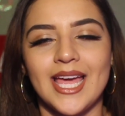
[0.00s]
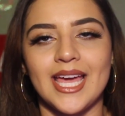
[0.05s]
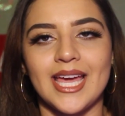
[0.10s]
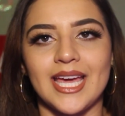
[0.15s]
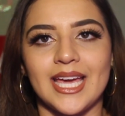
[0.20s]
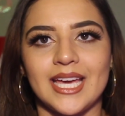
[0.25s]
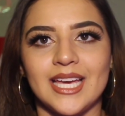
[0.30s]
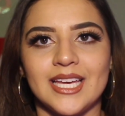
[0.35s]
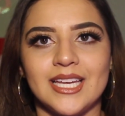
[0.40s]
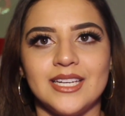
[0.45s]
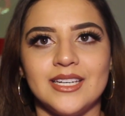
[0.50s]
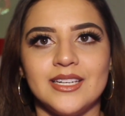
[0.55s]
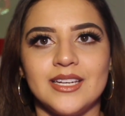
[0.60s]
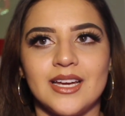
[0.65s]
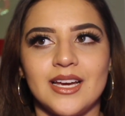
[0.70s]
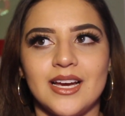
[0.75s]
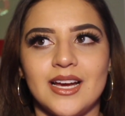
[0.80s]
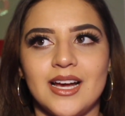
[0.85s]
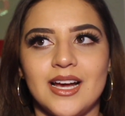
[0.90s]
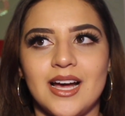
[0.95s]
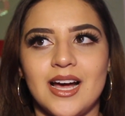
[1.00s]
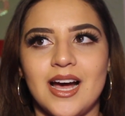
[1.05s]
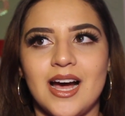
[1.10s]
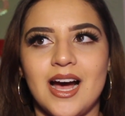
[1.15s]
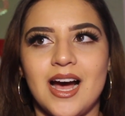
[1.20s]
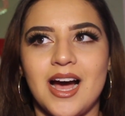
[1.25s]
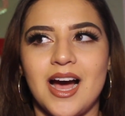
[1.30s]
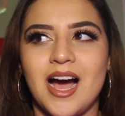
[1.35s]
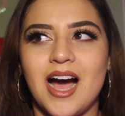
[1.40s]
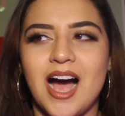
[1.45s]
And
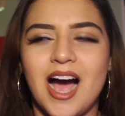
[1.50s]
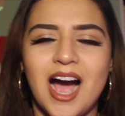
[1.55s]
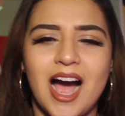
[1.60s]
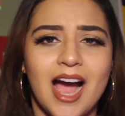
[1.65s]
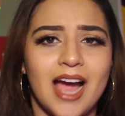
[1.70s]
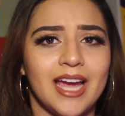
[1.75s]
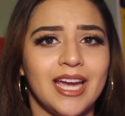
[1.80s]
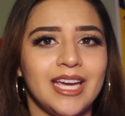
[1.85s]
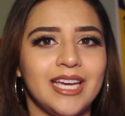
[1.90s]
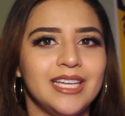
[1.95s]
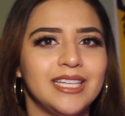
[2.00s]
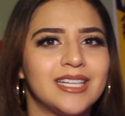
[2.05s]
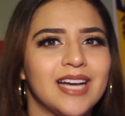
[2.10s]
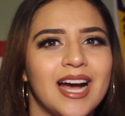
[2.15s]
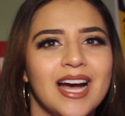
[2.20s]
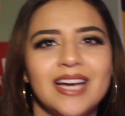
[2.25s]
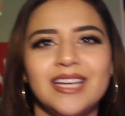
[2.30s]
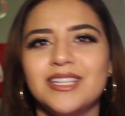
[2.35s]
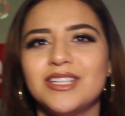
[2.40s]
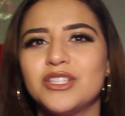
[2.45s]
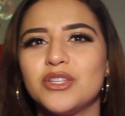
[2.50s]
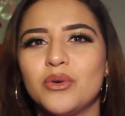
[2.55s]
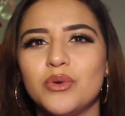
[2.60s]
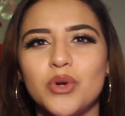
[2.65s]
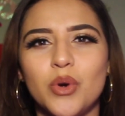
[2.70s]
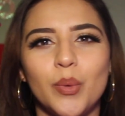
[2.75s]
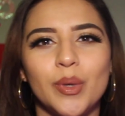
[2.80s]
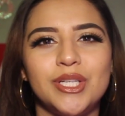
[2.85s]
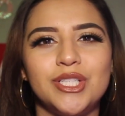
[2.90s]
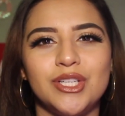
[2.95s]
I kind of don't
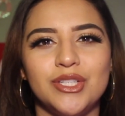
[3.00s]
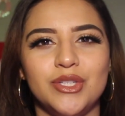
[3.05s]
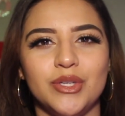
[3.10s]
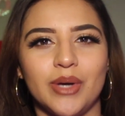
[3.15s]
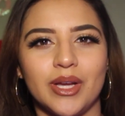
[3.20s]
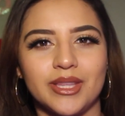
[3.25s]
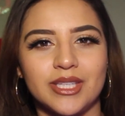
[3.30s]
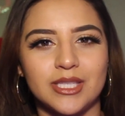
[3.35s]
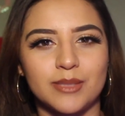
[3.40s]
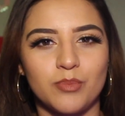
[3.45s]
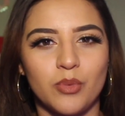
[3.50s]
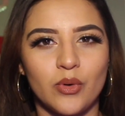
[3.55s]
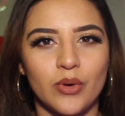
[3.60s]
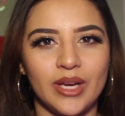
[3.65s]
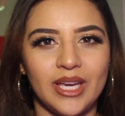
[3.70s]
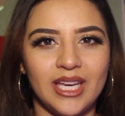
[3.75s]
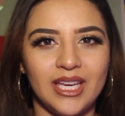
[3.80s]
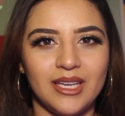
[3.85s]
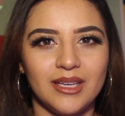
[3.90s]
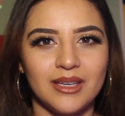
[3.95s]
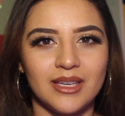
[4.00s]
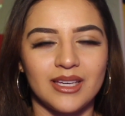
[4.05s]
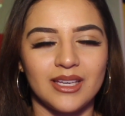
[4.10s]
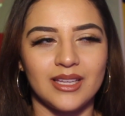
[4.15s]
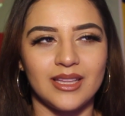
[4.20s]
know what to do at this point.